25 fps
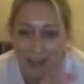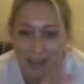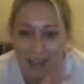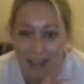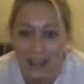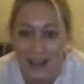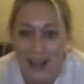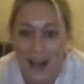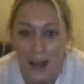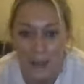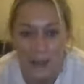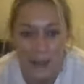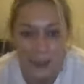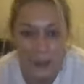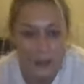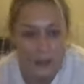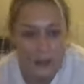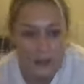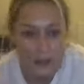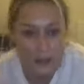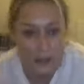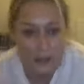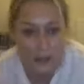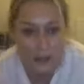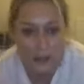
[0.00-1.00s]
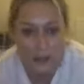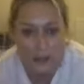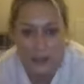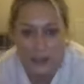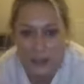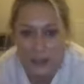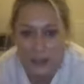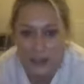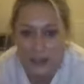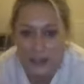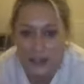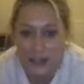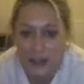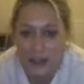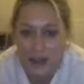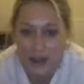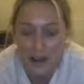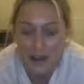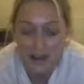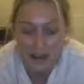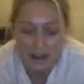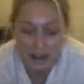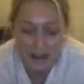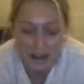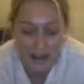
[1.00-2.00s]
how many times you got your twinkle
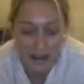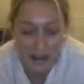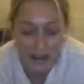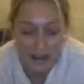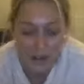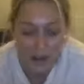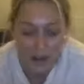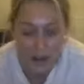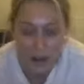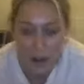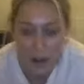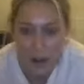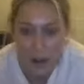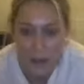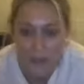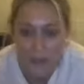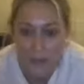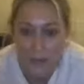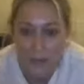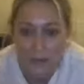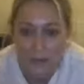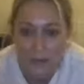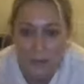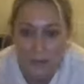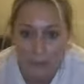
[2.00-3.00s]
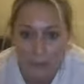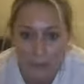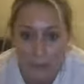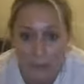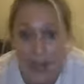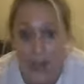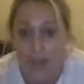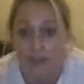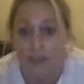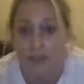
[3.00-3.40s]
toes over the lateral hop.